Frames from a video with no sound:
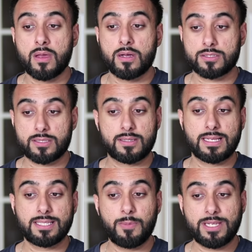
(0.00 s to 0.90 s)
So let's
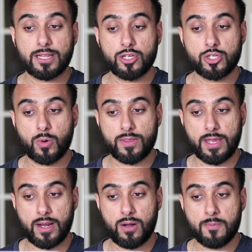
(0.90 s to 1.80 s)
say we take the short
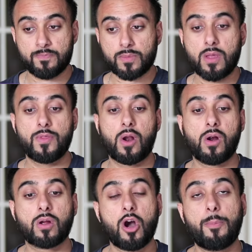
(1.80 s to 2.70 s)
there. There are
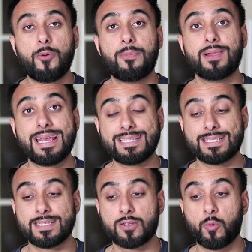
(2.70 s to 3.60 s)
a couple
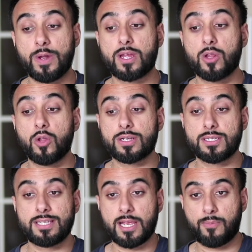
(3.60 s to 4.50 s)
places we can look to
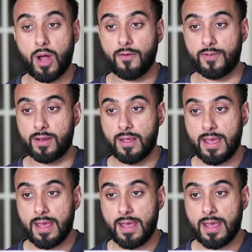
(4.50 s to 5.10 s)
take profit.